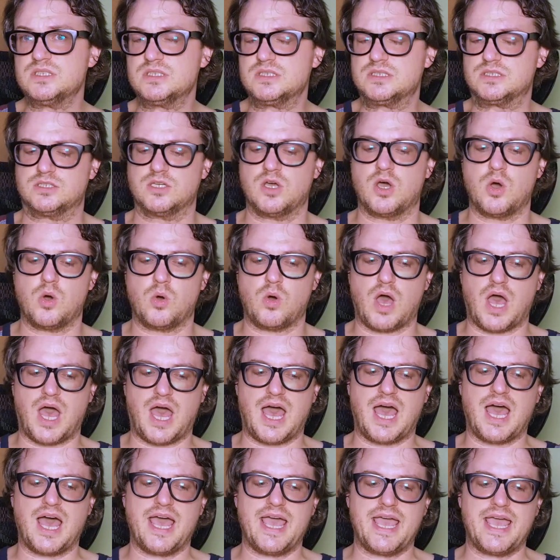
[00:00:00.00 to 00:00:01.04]
So
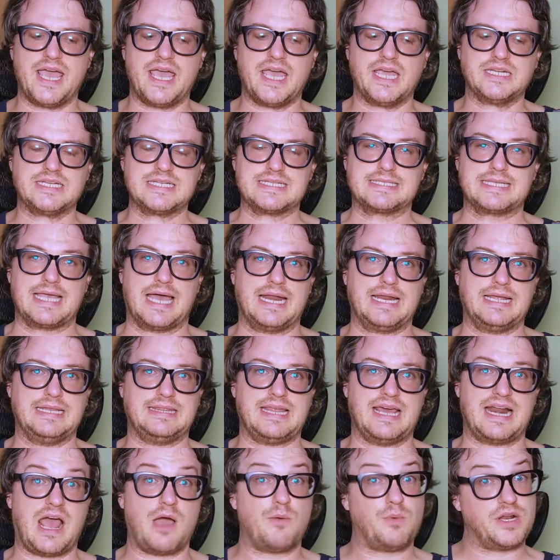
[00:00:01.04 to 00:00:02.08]
I decided
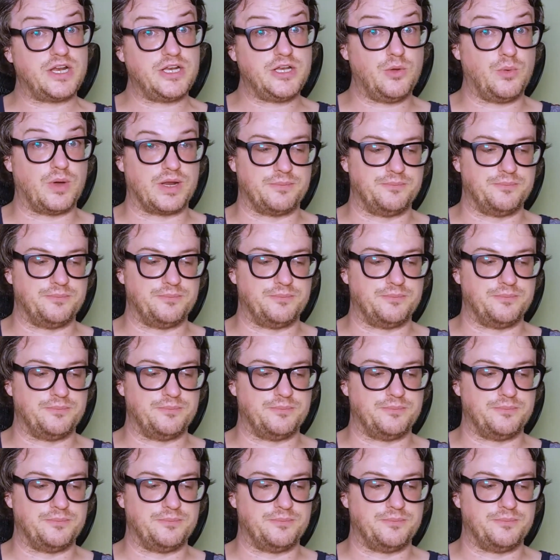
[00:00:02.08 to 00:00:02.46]
that I want a new one.